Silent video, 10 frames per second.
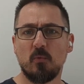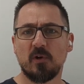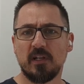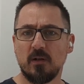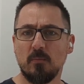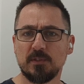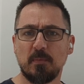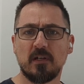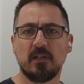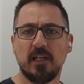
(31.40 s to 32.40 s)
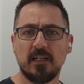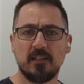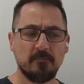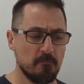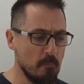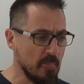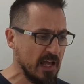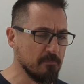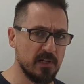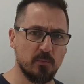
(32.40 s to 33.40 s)
I work at HomeSmart Connect.
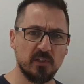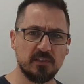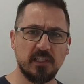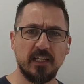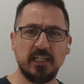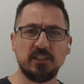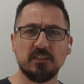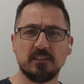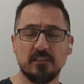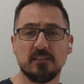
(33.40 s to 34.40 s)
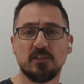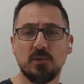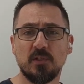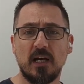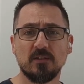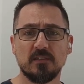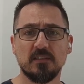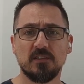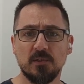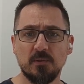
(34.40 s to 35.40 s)
I've been a real estate agent since
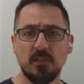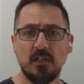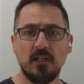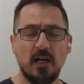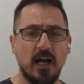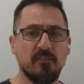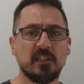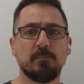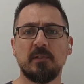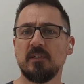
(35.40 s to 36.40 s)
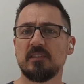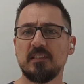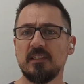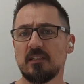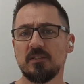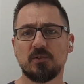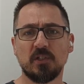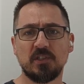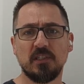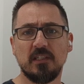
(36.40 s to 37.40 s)
2002. I've experience in the
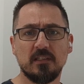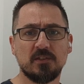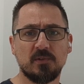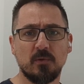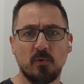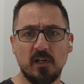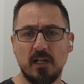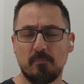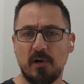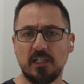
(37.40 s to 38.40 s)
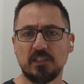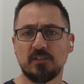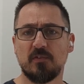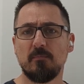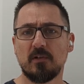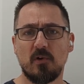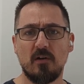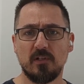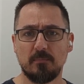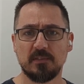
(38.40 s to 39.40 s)
construction industry working on projects from the
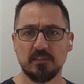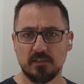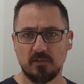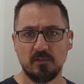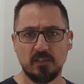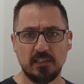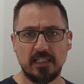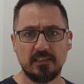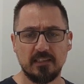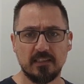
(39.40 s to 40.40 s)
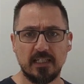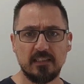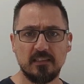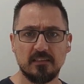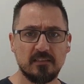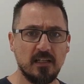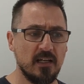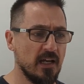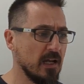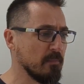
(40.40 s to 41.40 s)
ground up since the early 1990s.
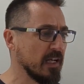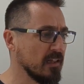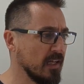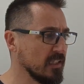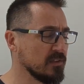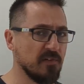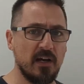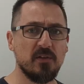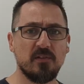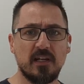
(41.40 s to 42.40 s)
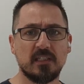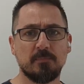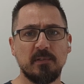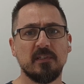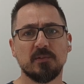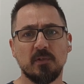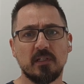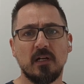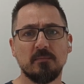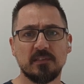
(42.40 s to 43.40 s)
And my clients value that experience when
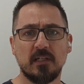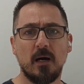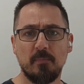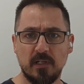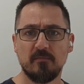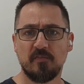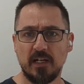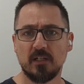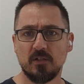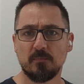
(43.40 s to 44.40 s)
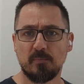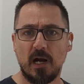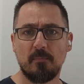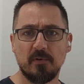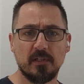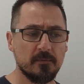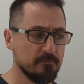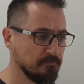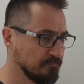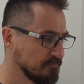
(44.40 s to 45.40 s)
it comes to helping them find a good property.
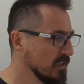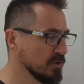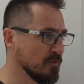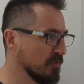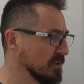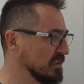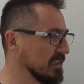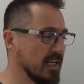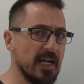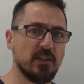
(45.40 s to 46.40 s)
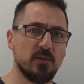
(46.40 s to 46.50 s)
So the first thing that I